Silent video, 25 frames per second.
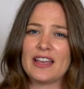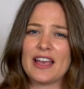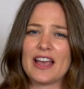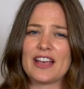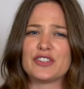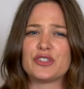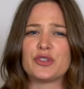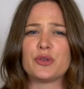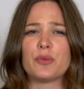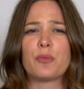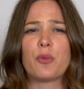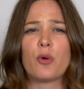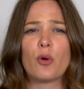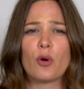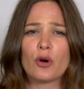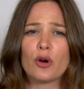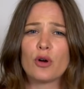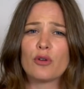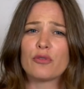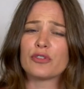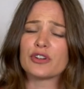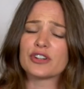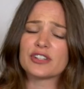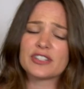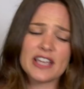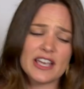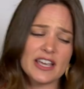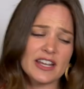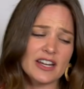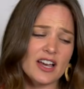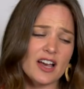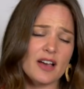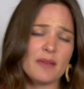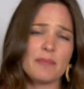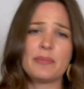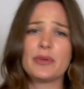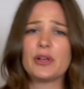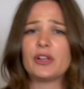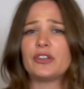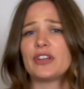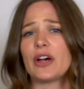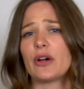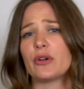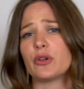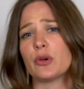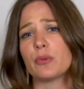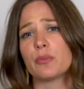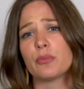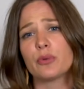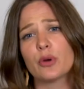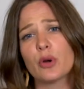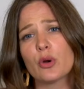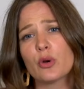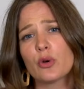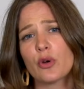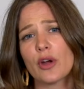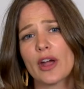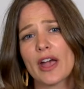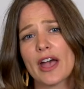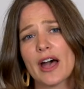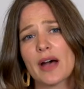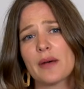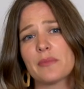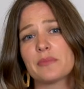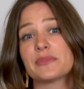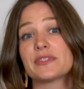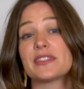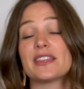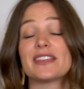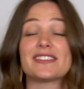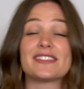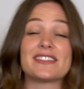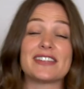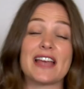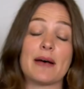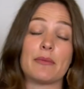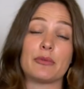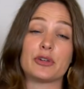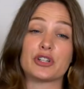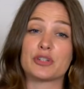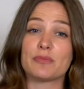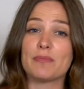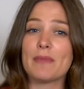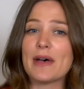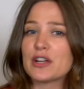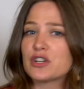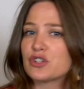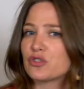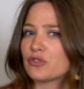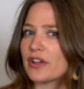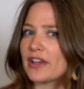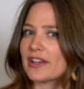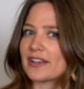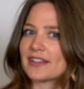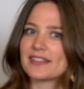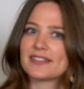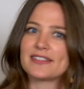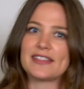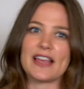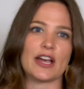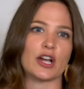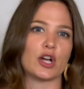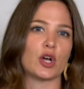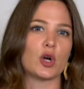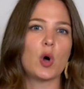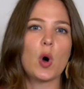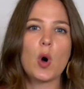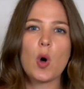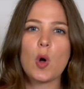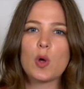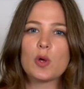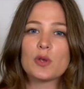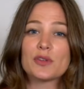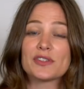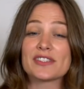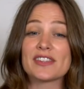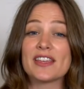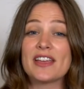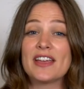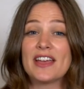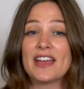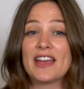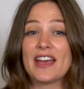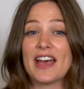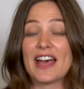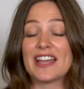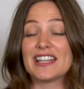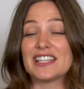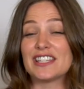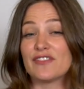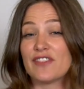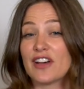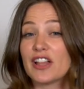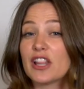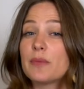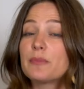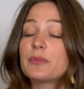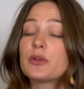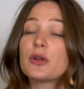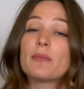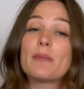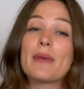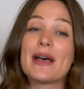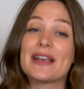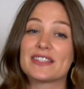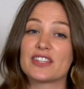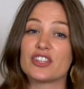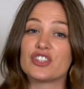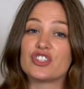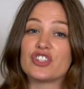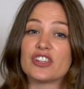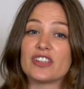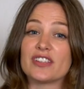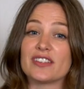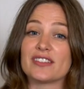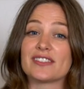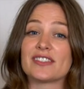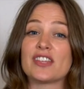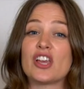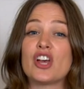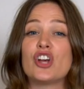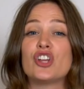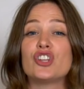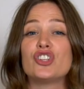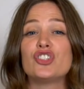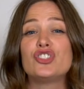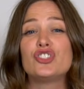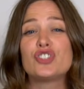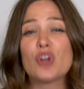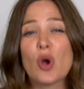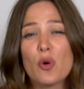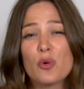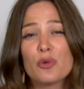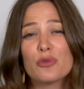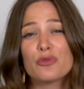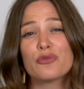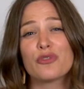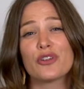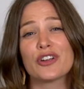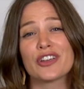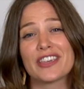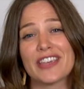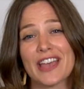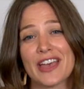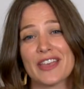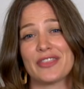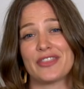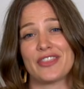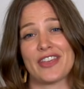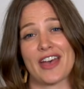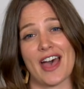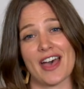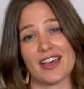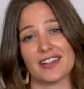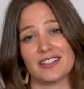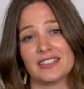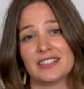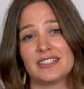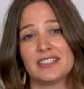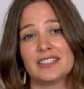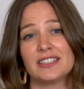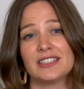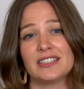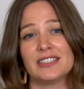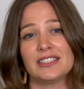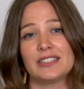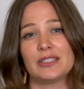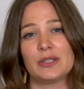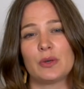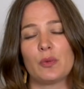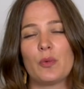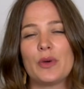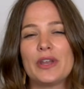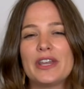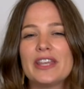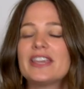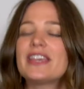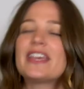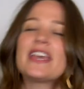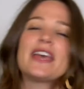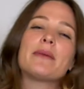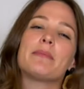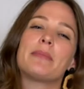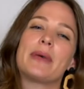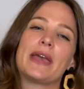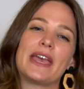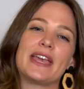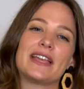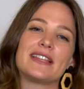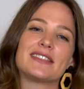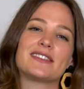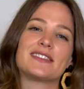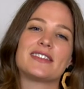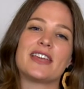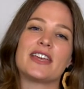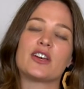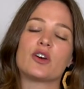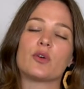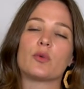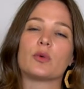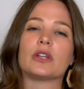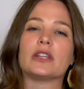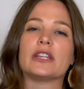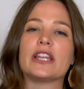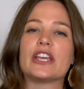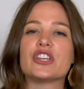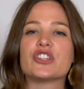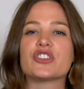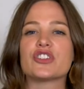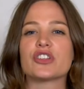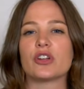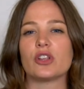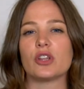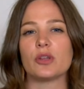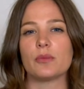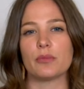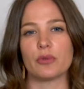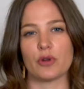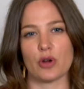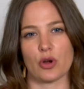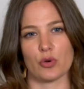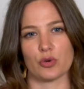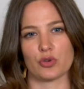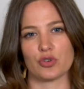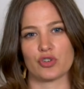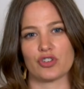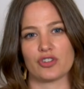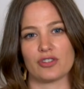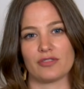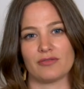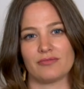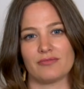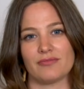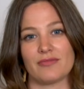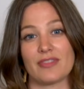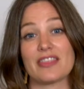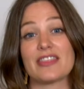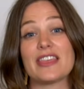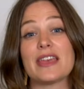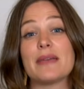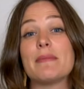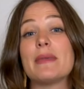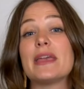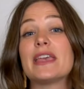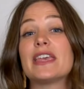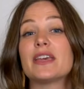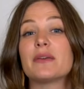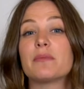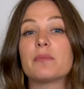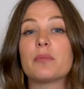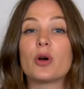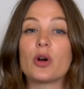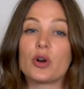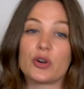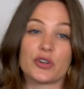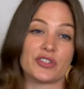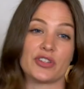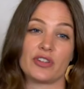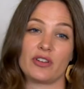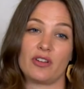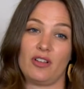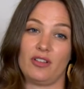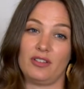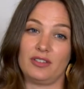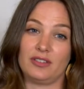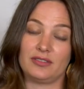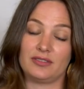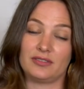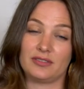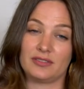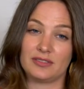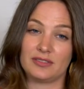As you pore over data, build out your programs, establish metrics, set goals, and develop your messages, don't forget that winning campaigns take a relational approach. They make it personal.